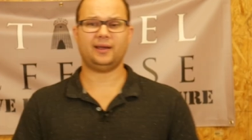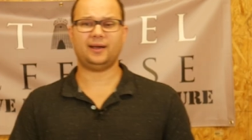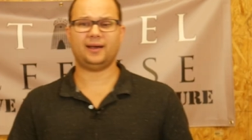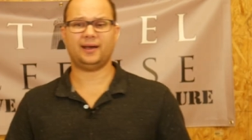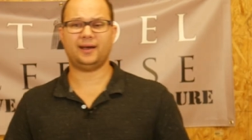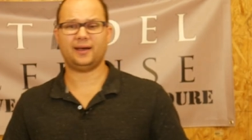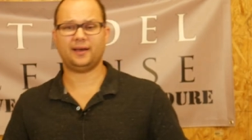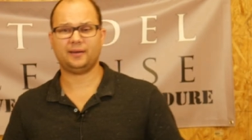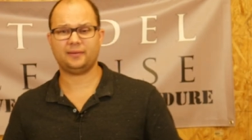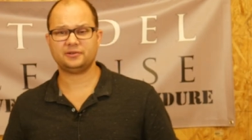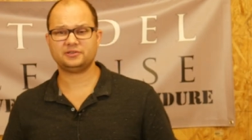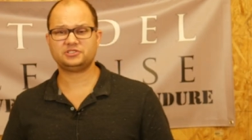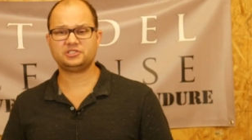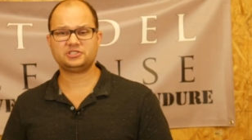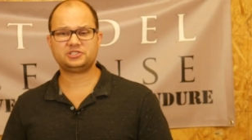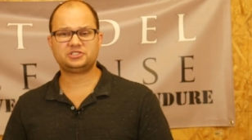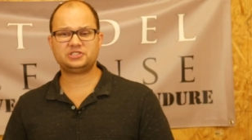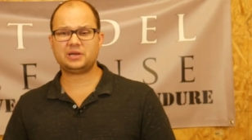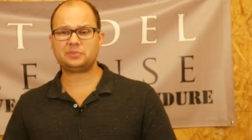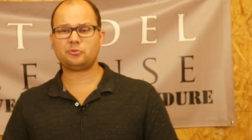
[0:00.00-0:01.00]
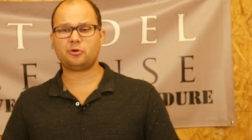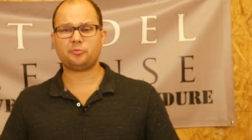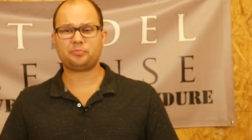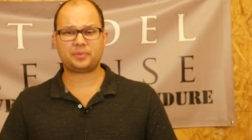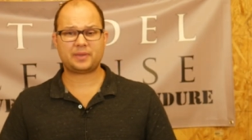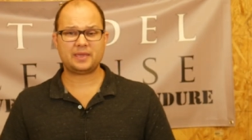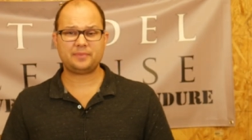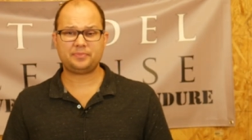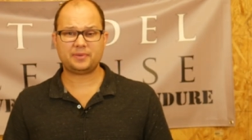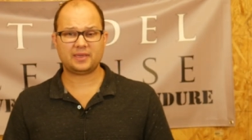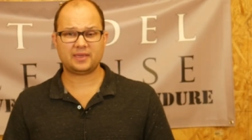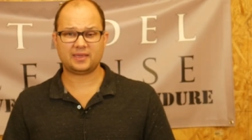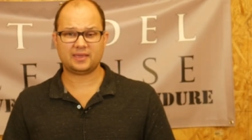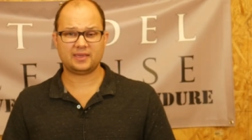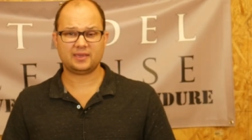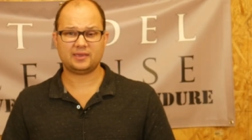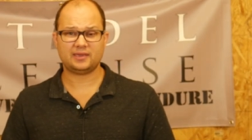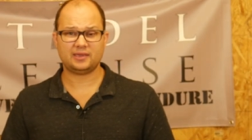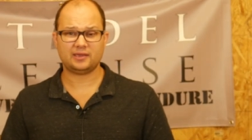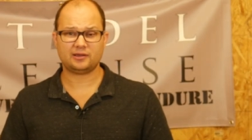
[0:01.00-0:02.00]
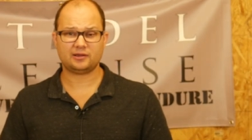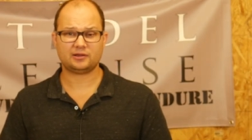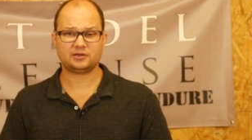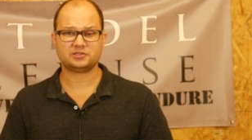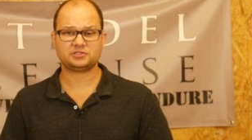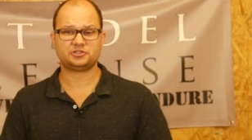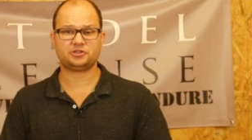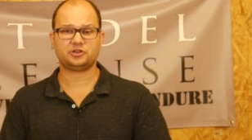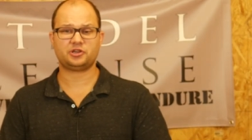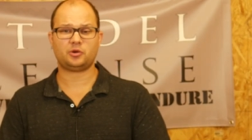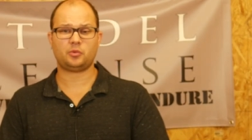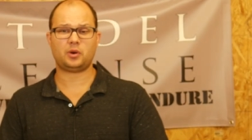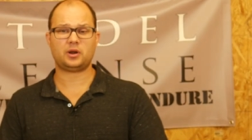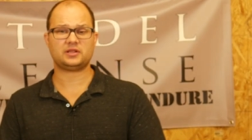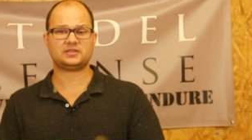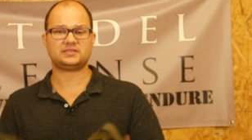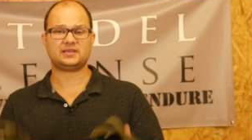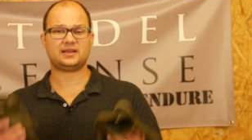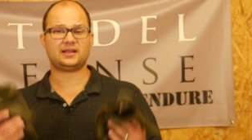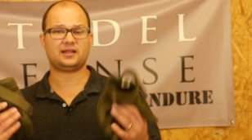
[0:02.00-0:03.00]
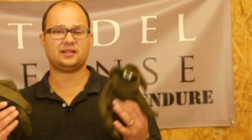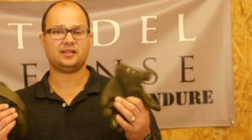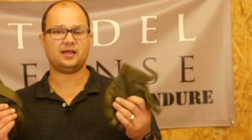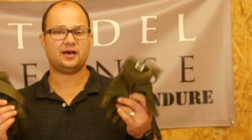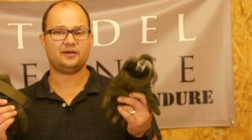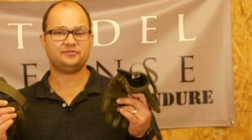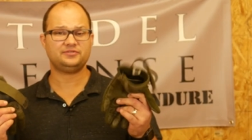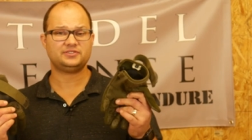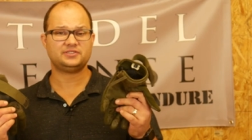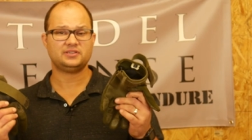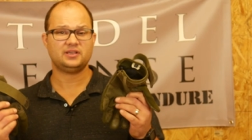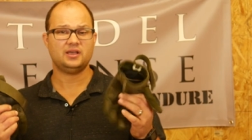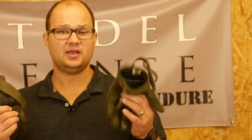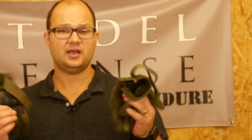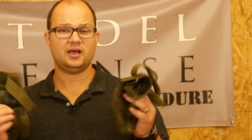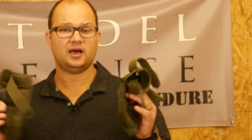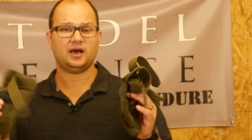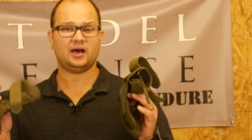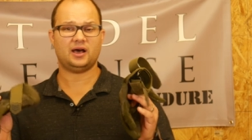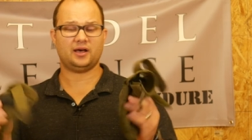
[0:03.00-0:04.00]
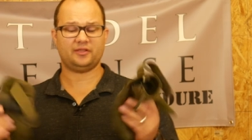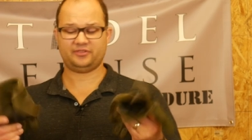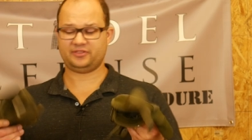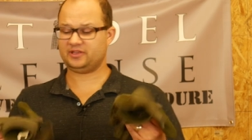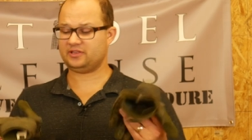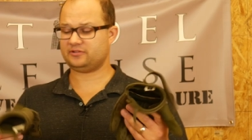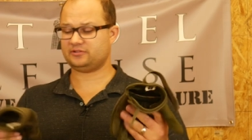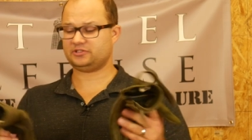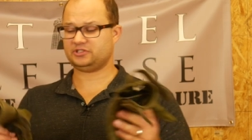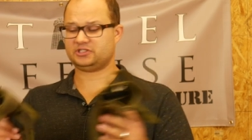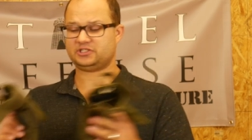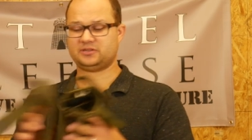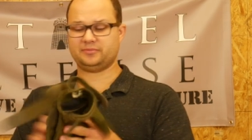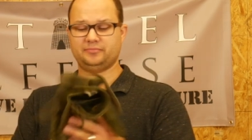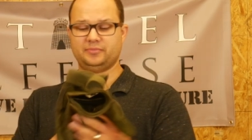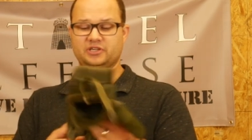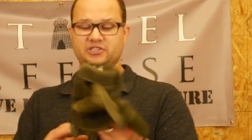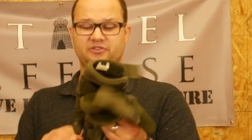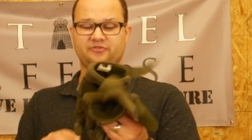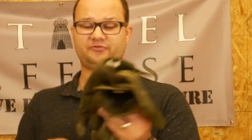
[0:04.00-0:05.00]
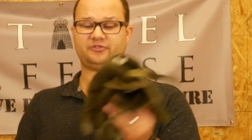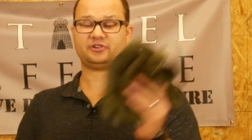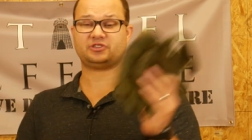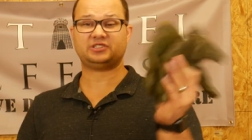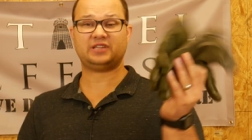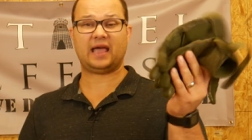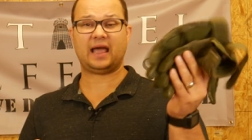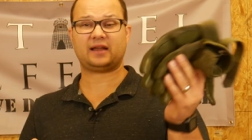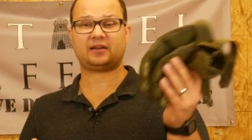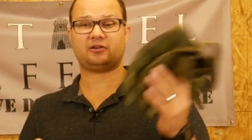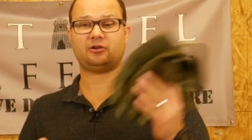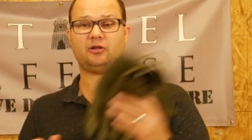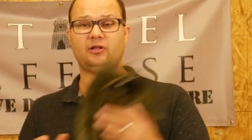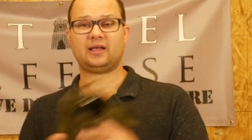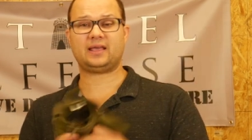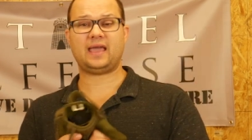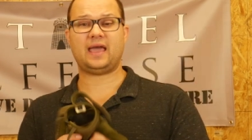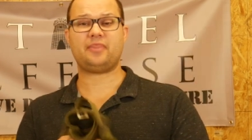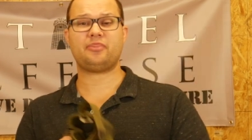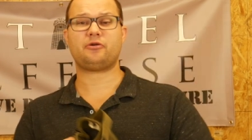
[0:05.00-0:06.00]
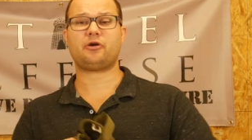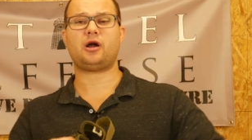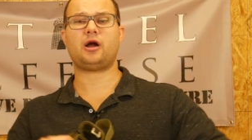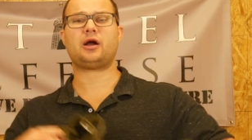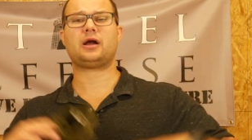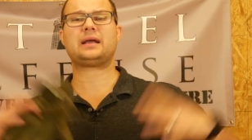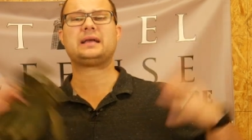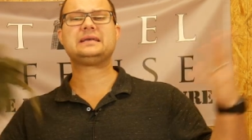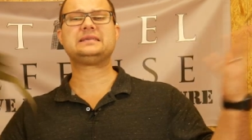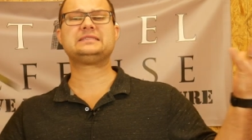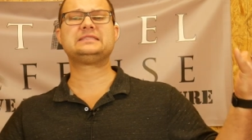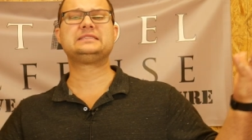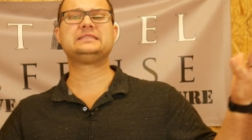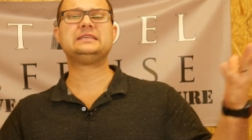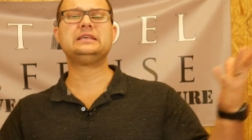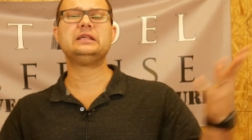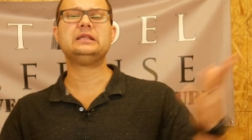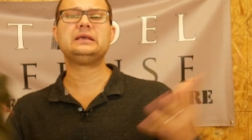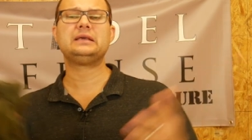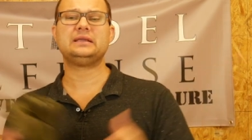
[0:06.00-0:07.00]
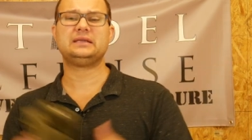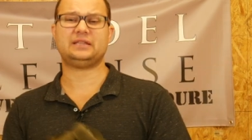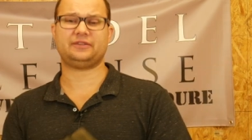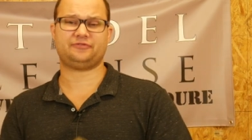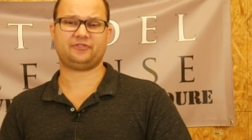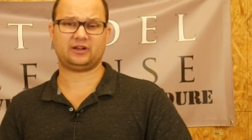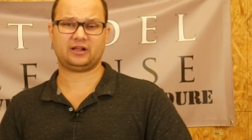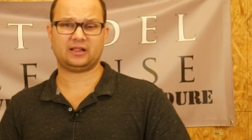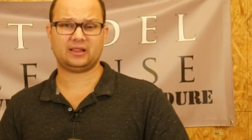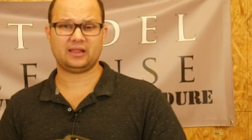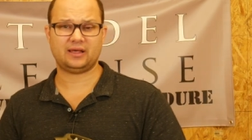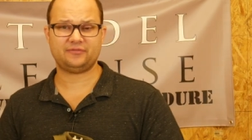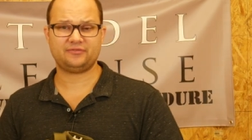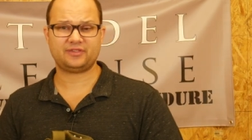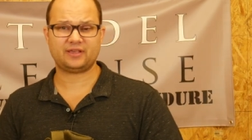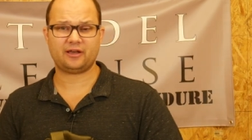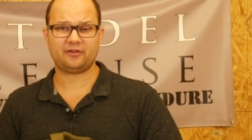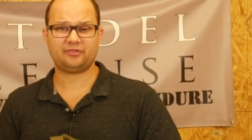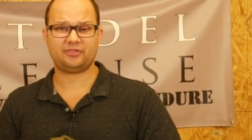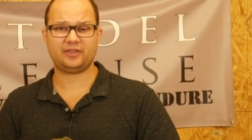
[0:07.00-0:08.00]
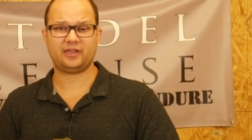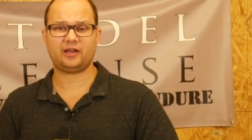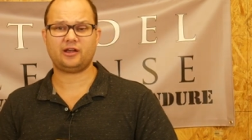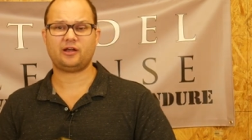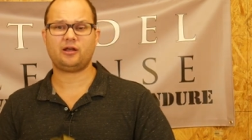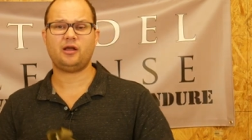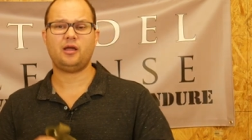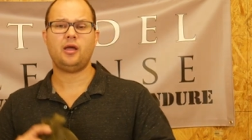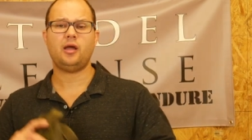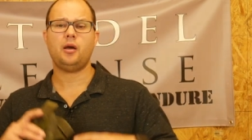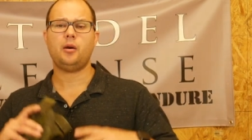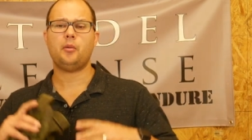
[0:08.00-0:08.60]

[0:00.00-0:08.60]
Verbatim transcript: Uh, just general PPE gear, so you're gonna want a set of gloves. Uh, these are just some Mission First Tactical. Again, there are a gazillion different gloves out there.